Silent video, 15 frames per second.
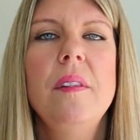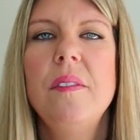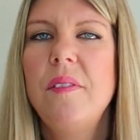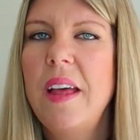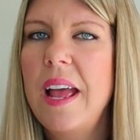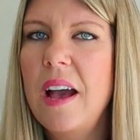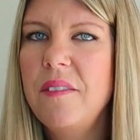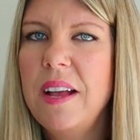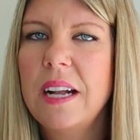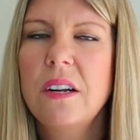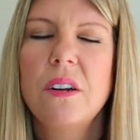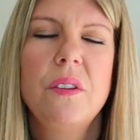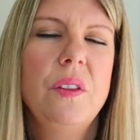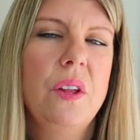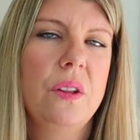They have
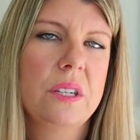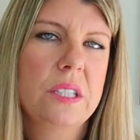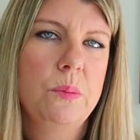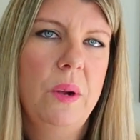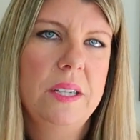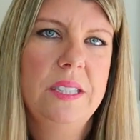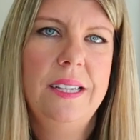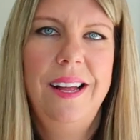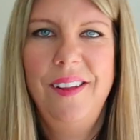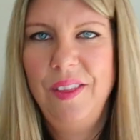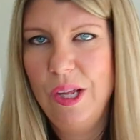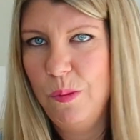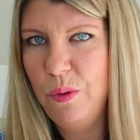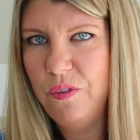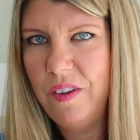anger, they'll express it and
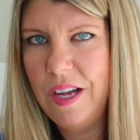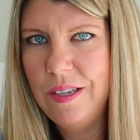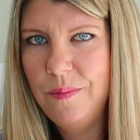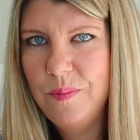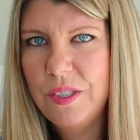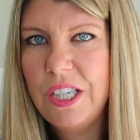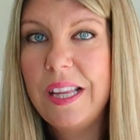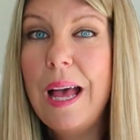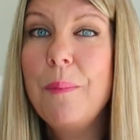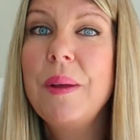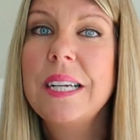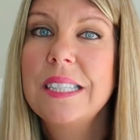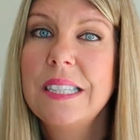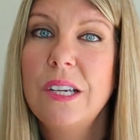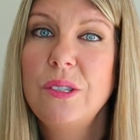they'll move on. So that
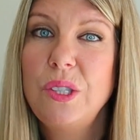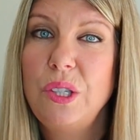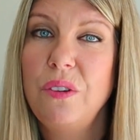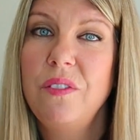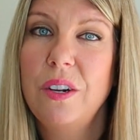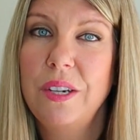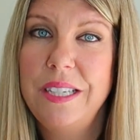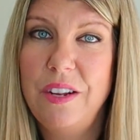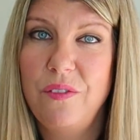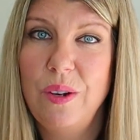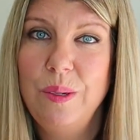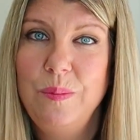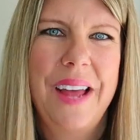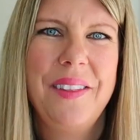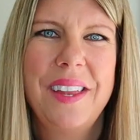makes those two very
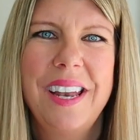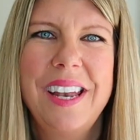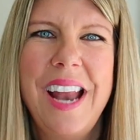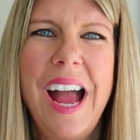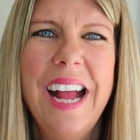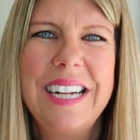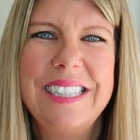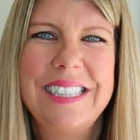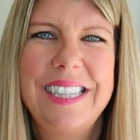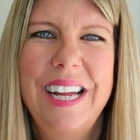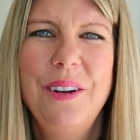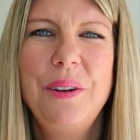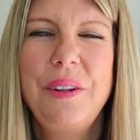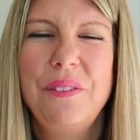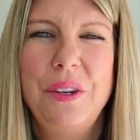different. And the 9s, they
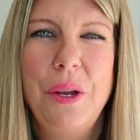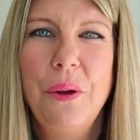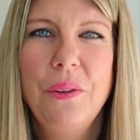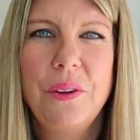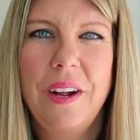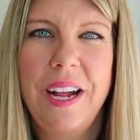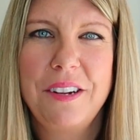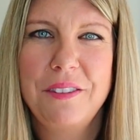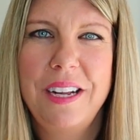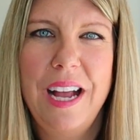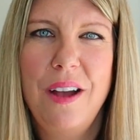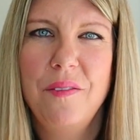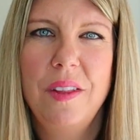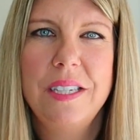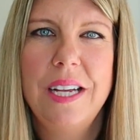don't even know they're angry
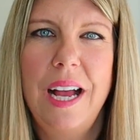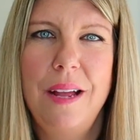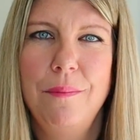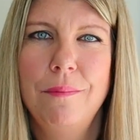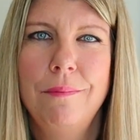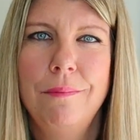half the time.